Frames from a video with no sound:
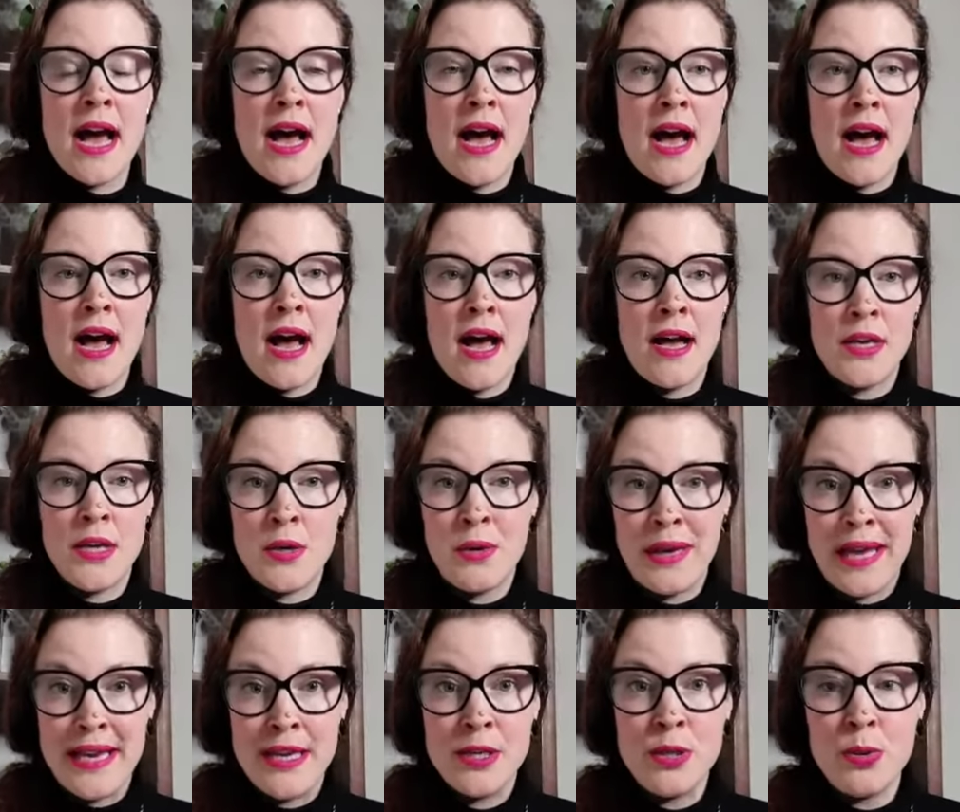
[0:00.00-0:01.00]
Uh, you
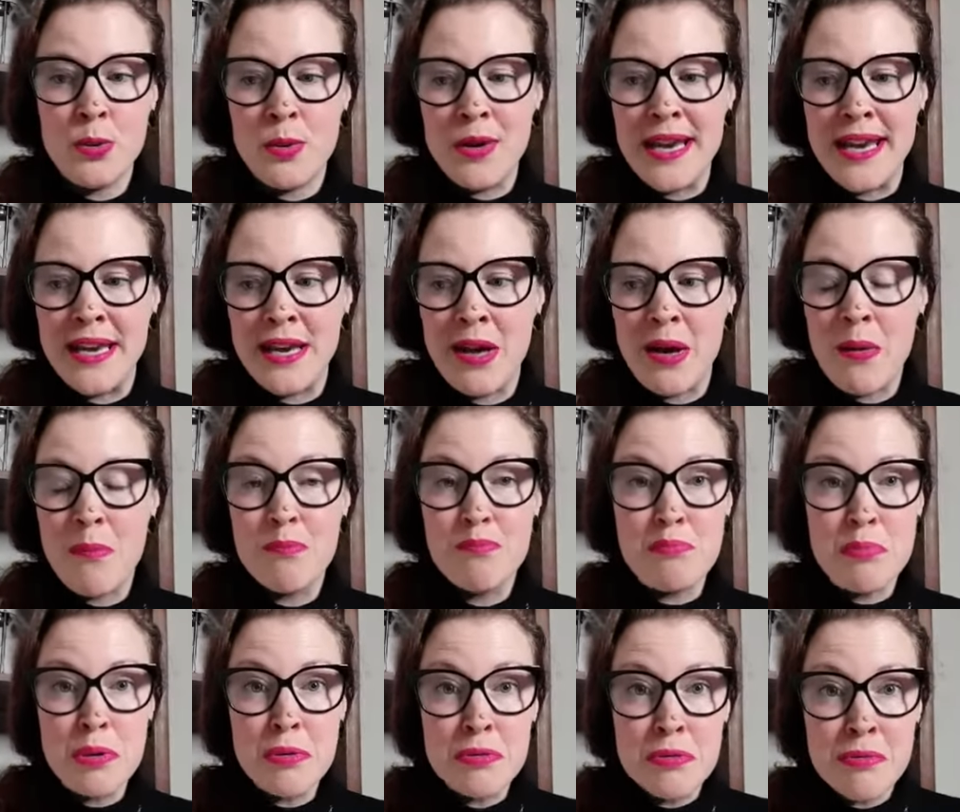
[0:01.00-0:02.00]
can do it
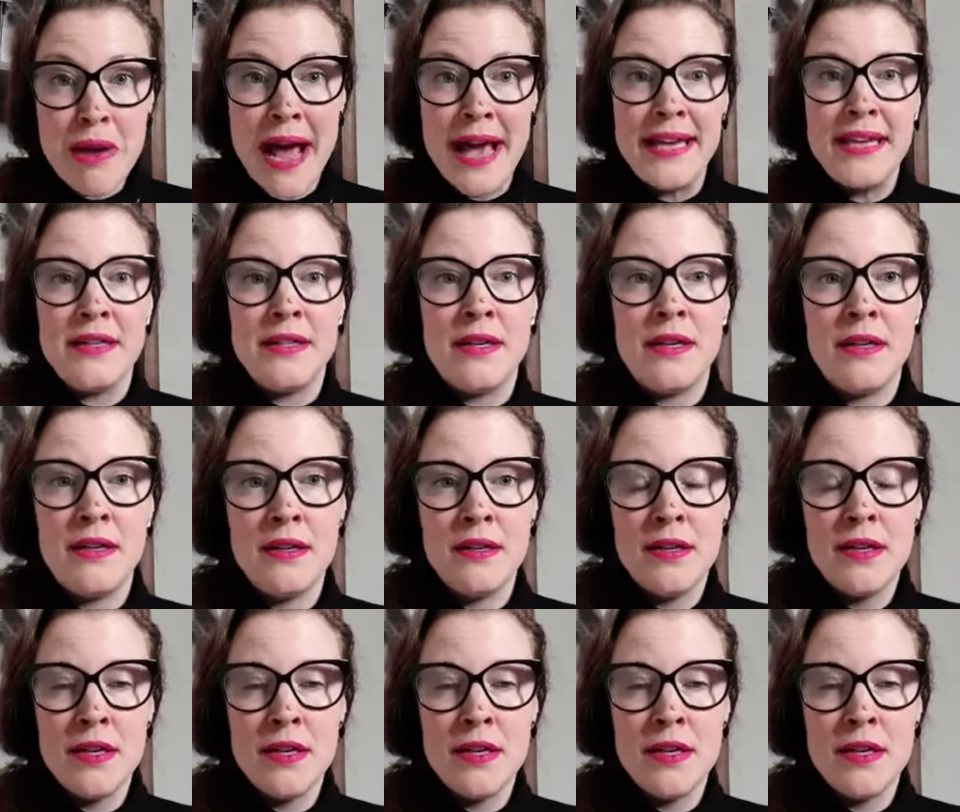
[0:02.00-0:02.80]
prior